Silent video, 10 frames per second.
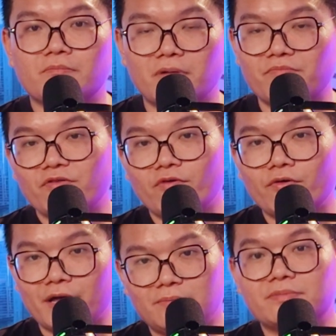But before
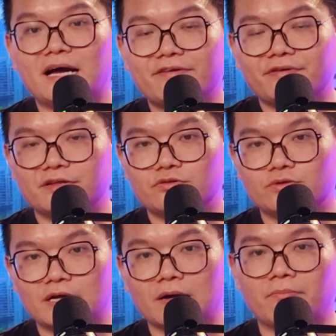we deep dive into
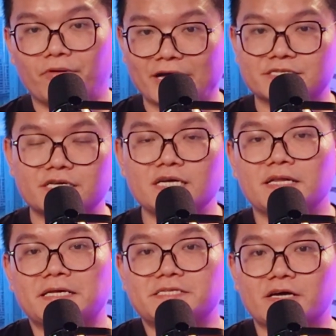the pricing,
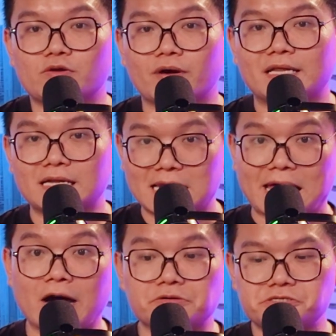let's take a look at the
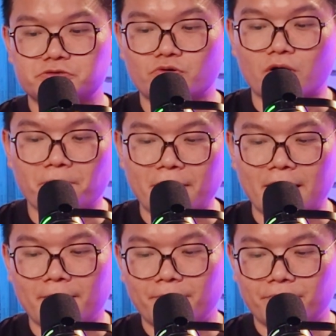layouts to compare.